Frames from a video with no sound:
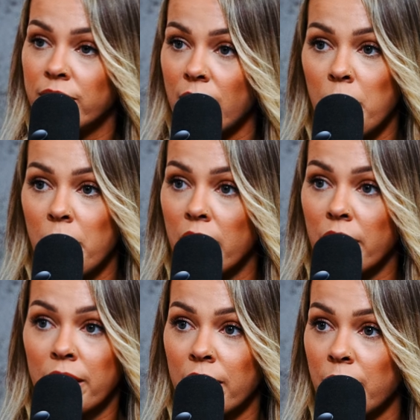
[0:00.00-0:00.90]
a
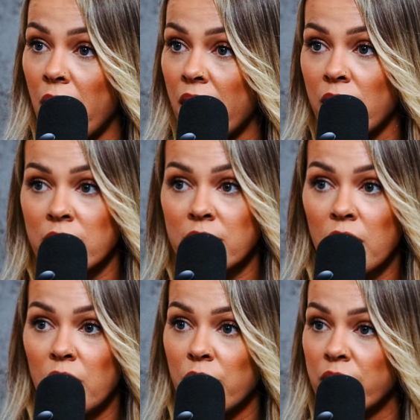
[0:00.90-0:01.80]
month by
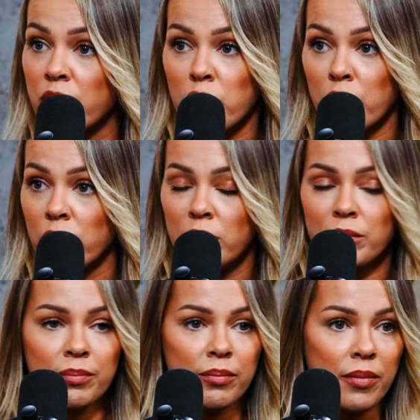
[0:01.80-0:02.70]
yourself and
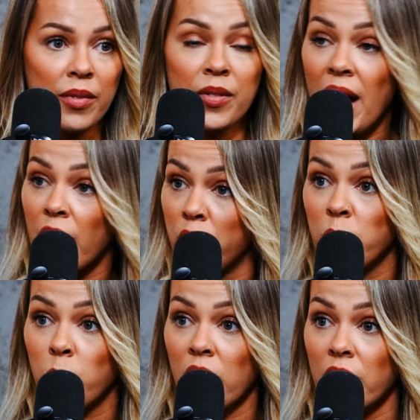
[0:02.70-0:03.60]
journal? That could
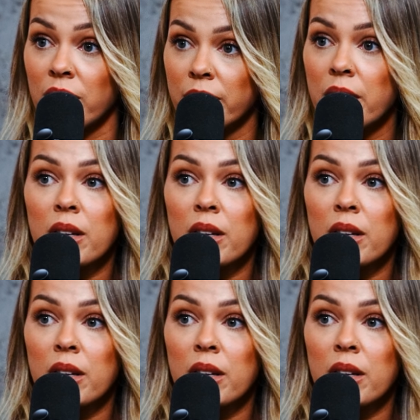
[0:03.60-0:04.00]
work.